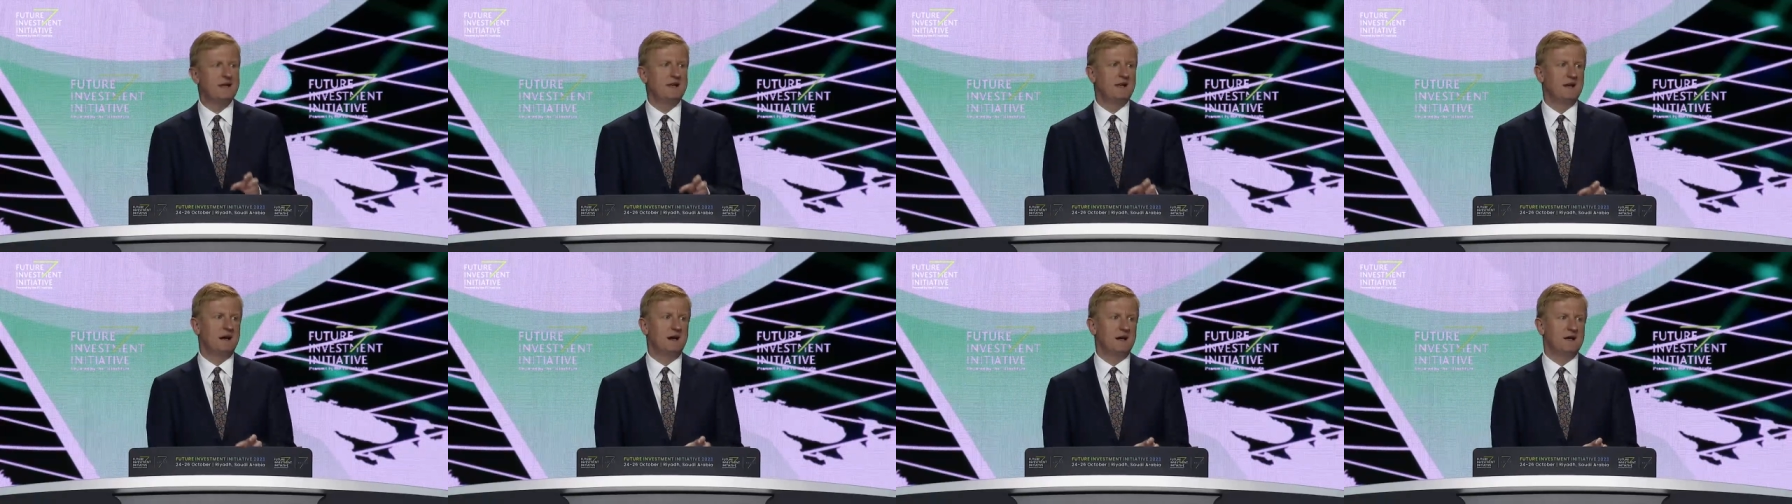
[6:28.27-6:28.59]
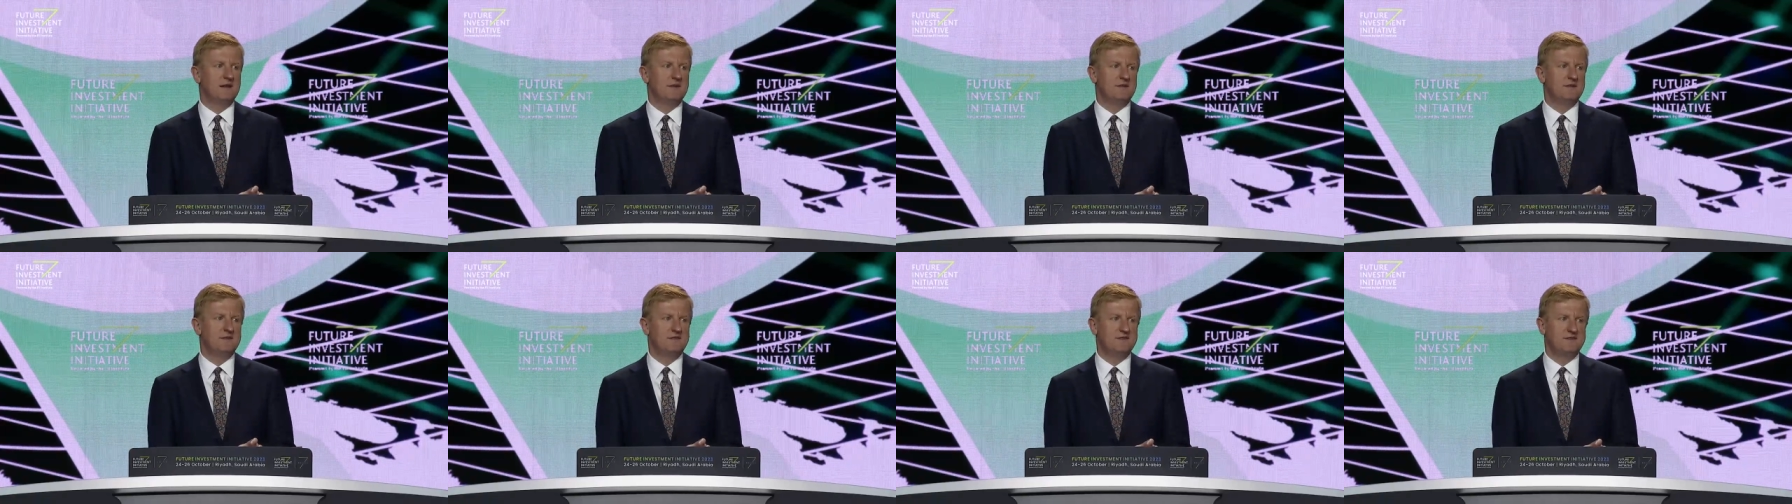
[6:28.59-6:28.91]

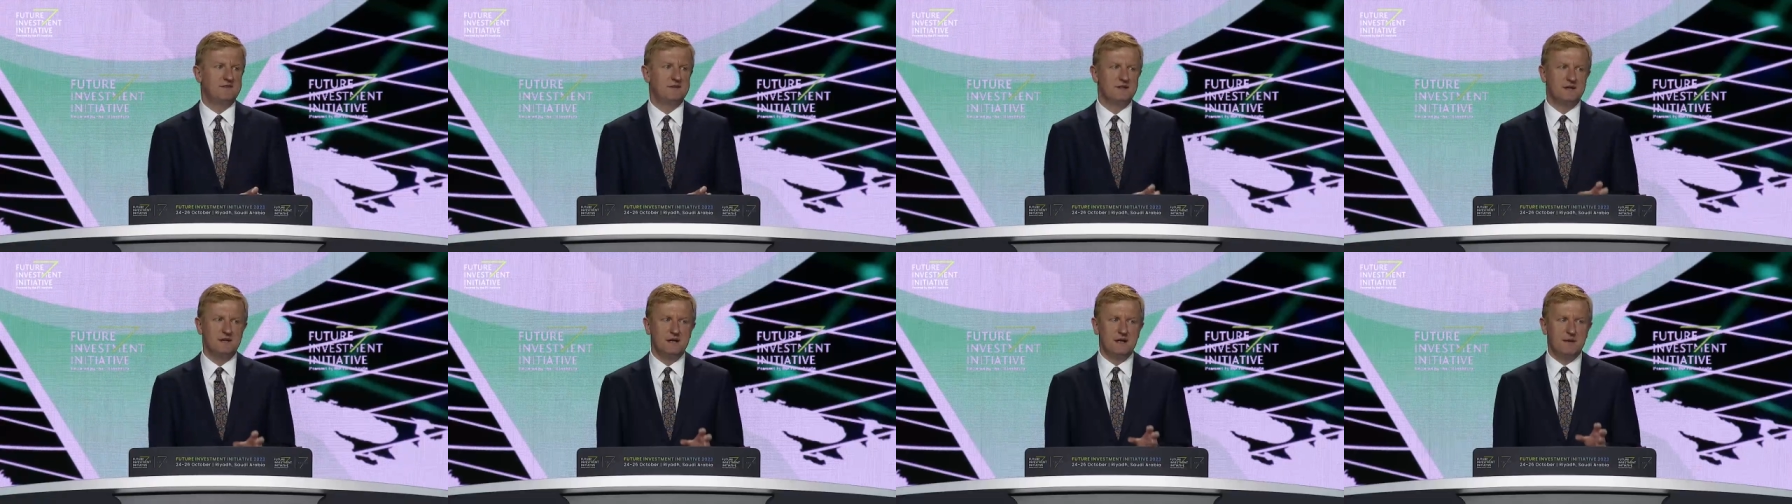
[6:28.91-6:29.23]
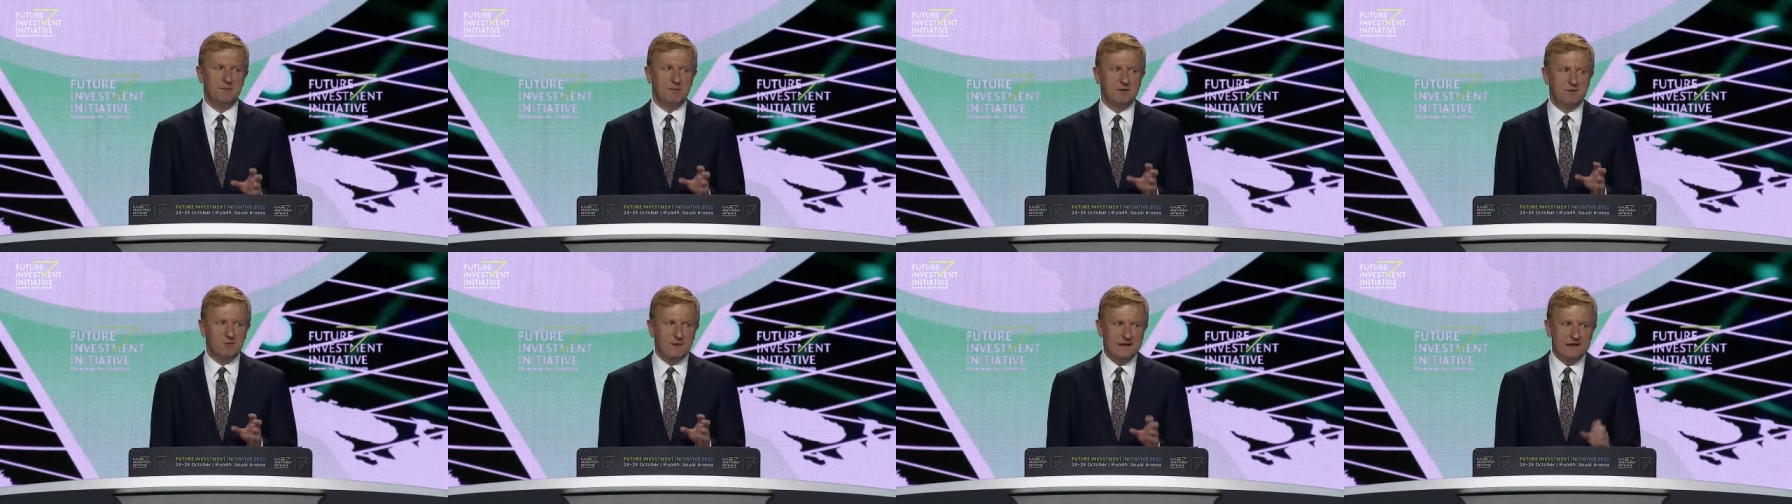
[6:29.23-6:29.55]
alliance
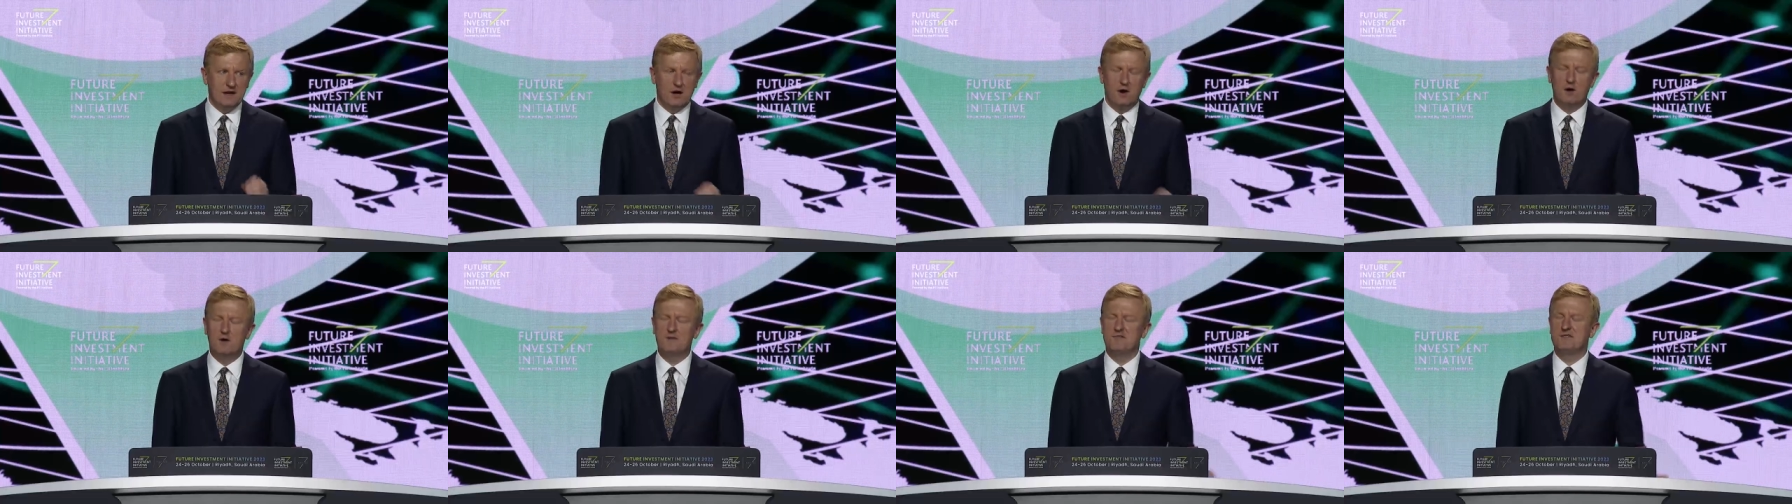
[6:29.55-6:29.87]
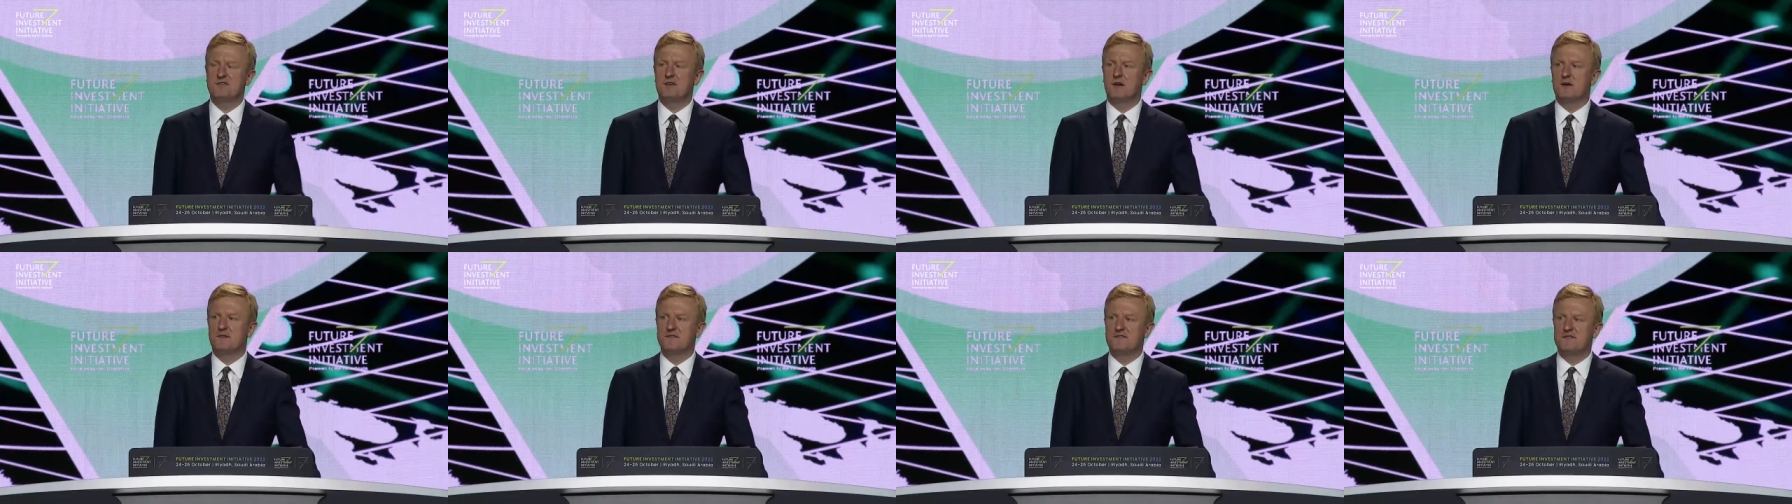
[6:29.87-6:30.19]
between
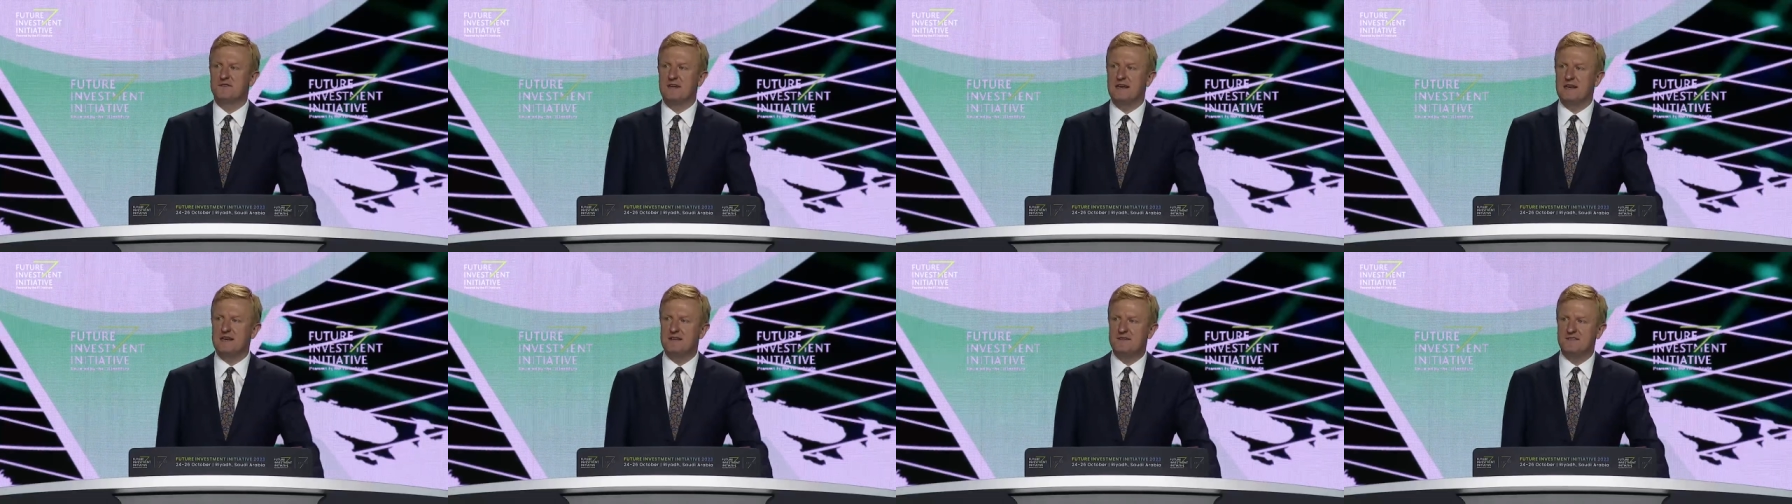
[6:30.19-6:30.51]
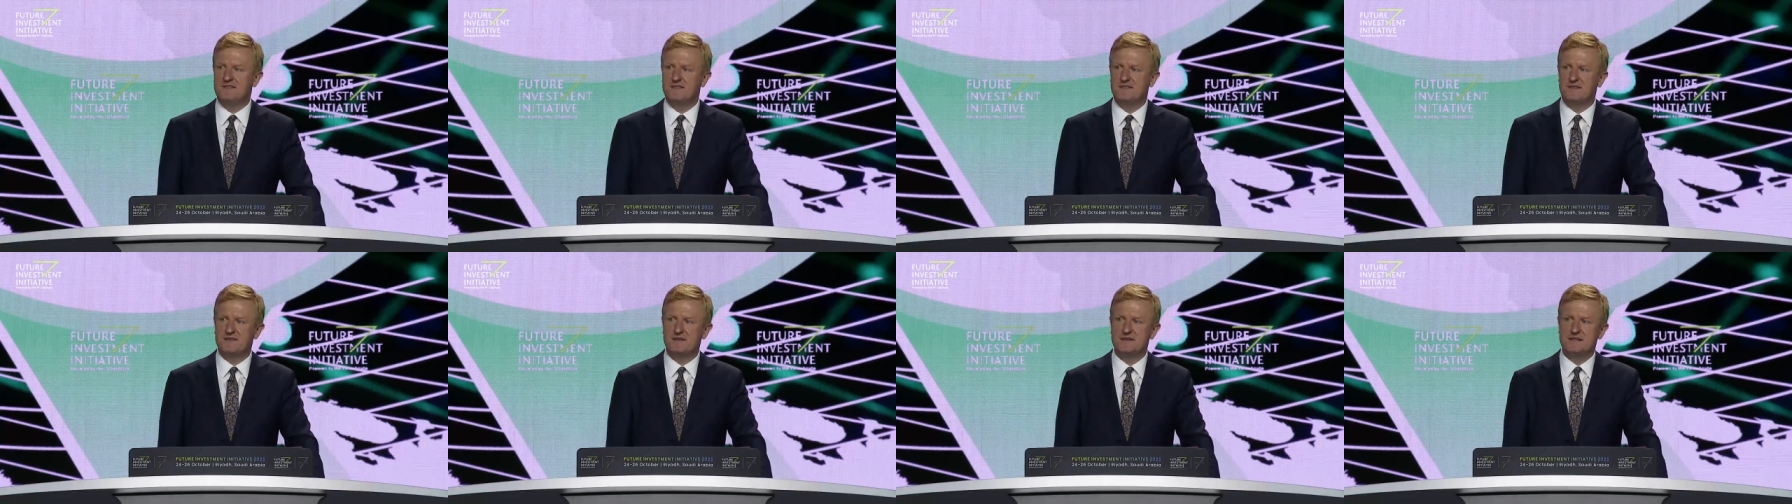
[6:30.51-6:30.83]
hostile
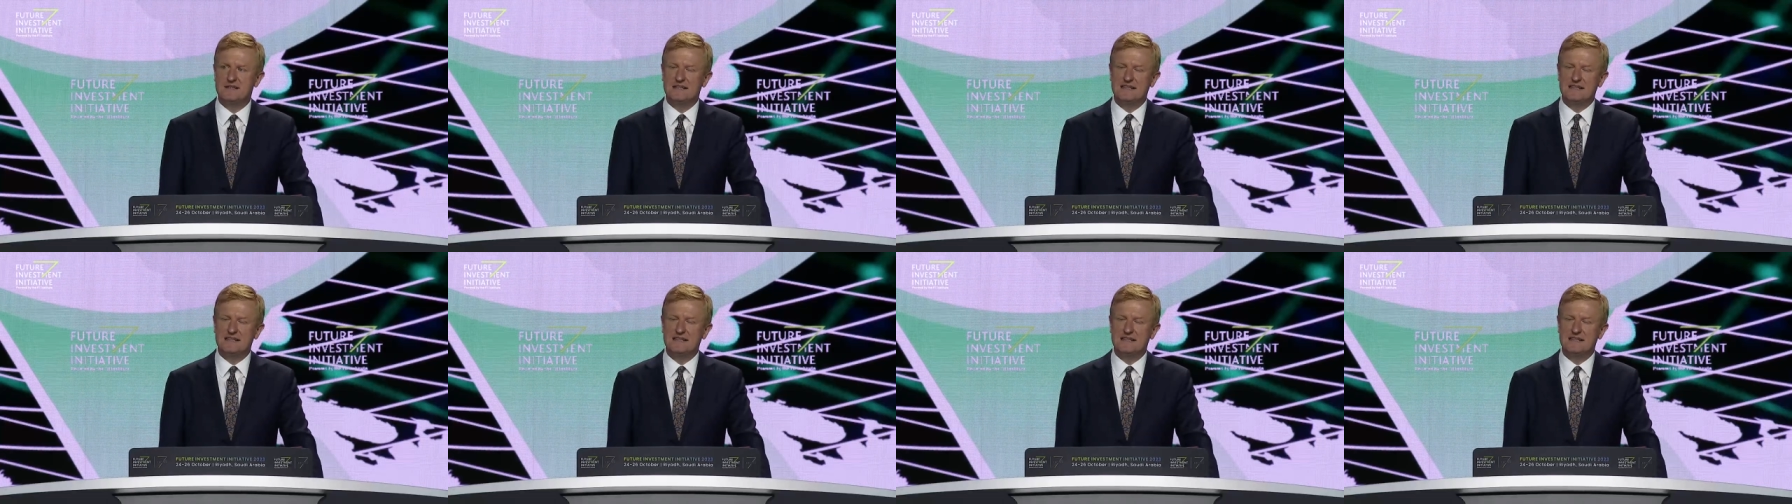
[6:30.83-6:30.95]
states